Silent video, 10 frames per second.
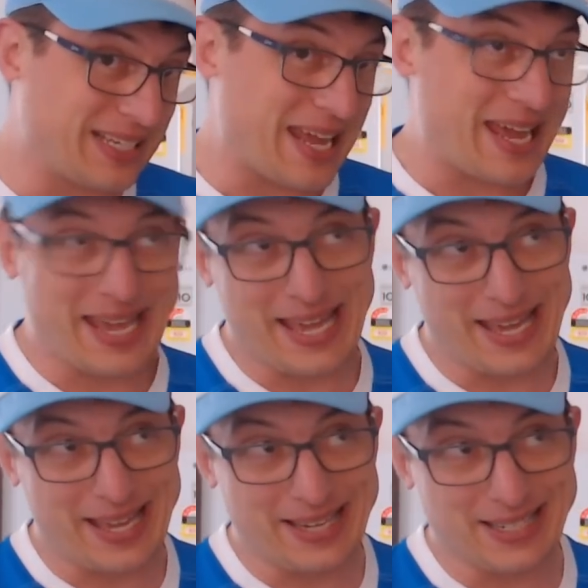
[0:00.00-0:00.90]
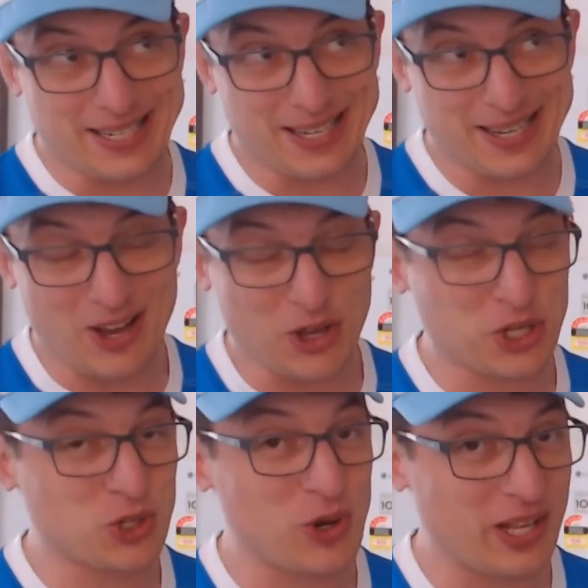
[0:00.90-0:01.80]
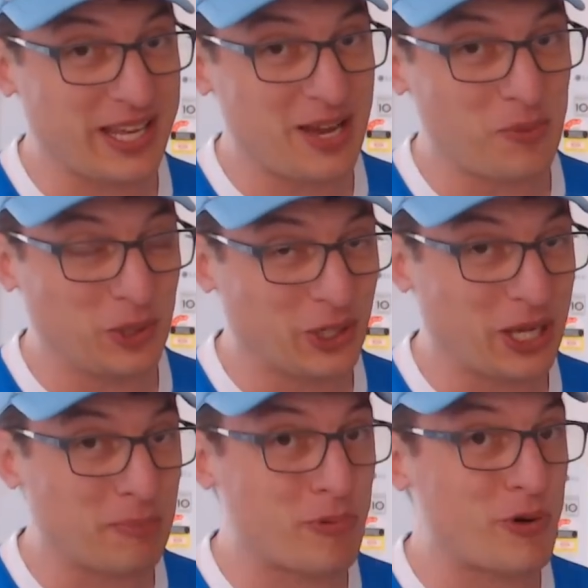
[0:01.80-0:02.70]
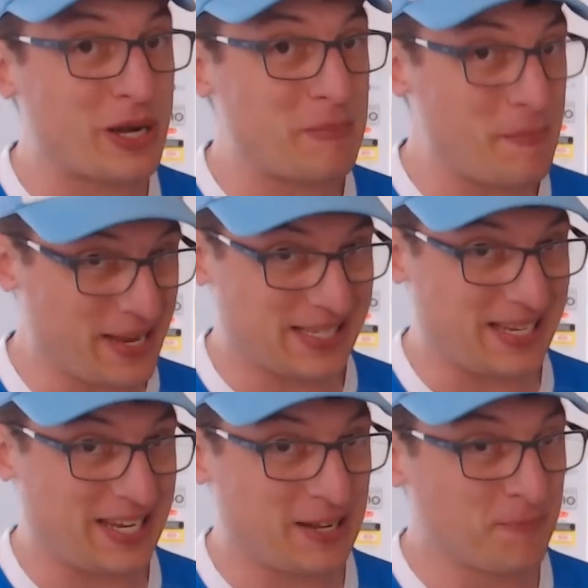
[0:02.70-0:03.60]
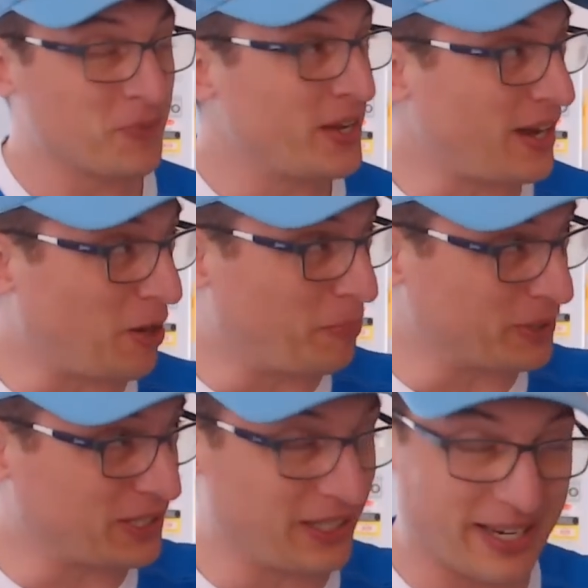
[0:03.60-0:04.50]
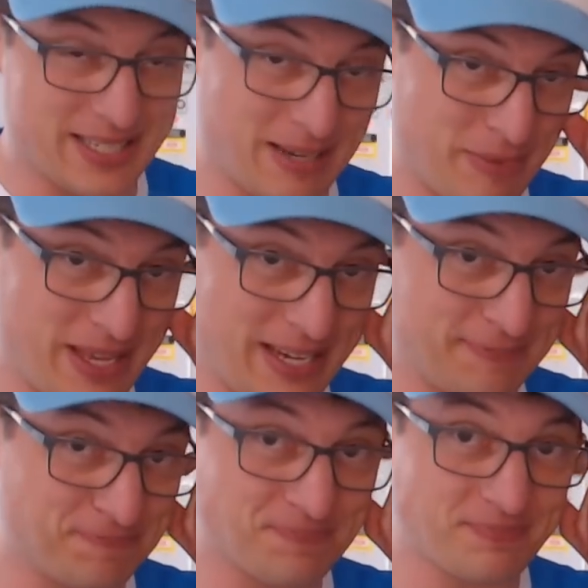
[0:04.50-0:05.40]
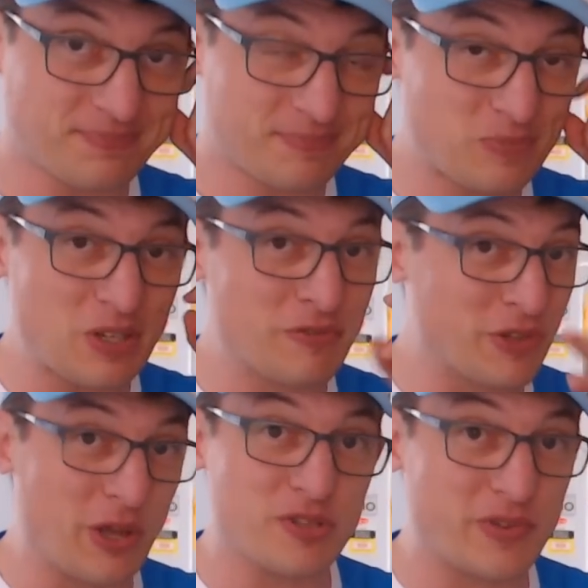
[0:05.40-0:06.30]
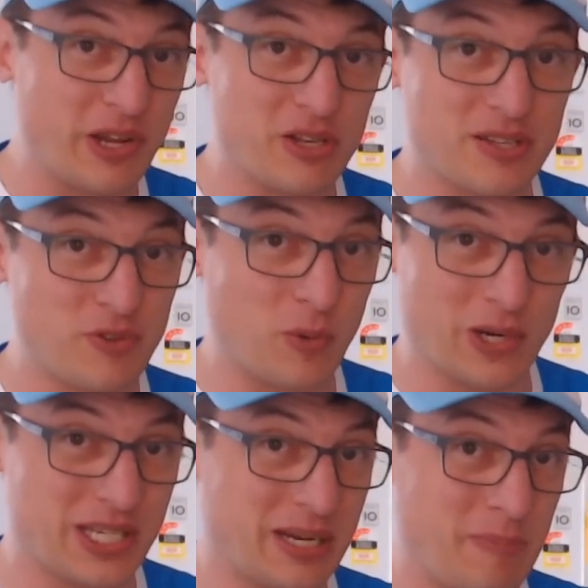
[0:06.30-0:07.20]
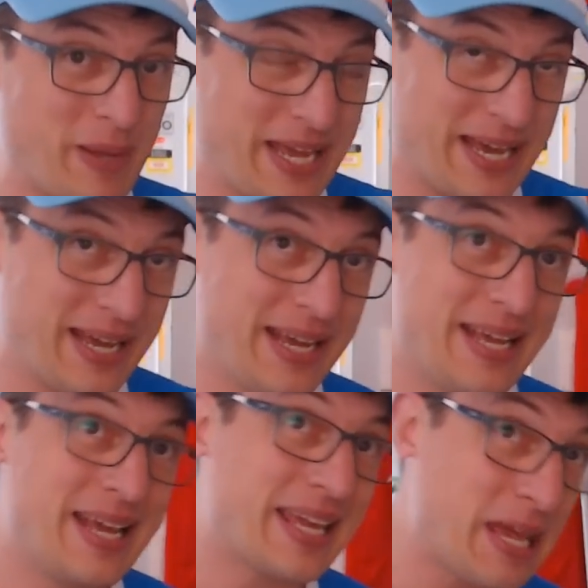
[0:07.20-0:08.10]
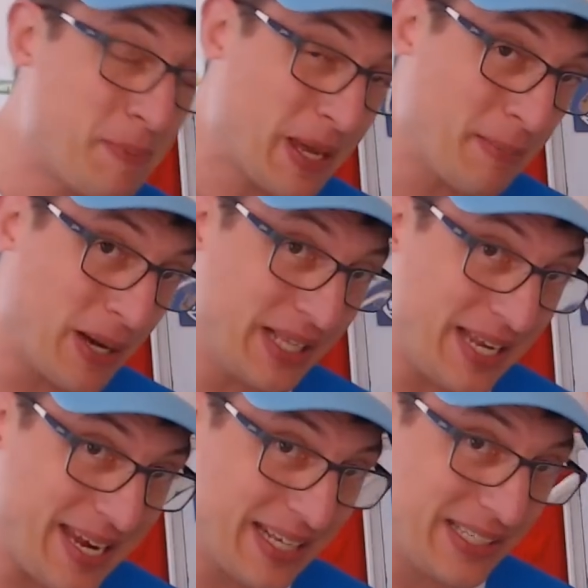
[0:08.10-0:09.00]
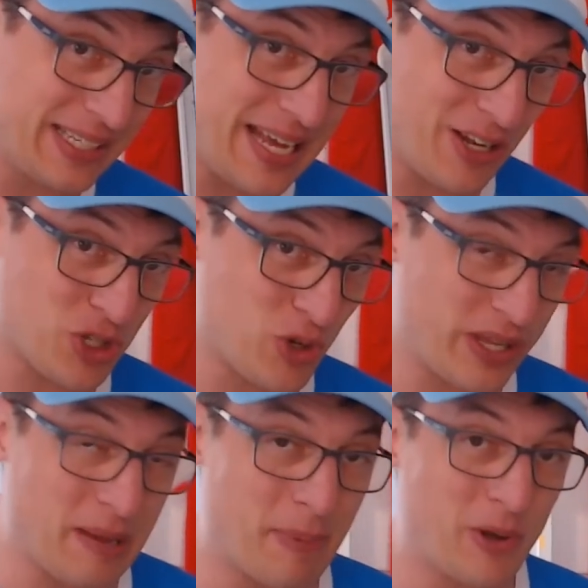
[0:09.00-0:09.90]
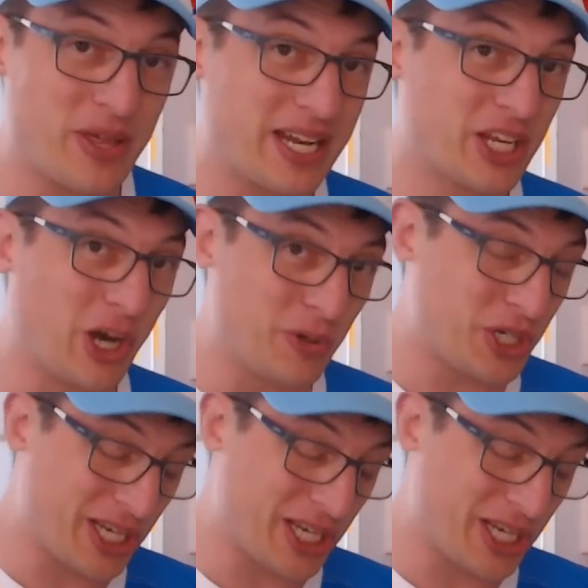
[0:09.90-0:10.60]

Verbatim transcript: and Australia were looking pretty messy. I'll put the links up there for those videos if you want to compare. Keeping in mind that England and Australia both had coaching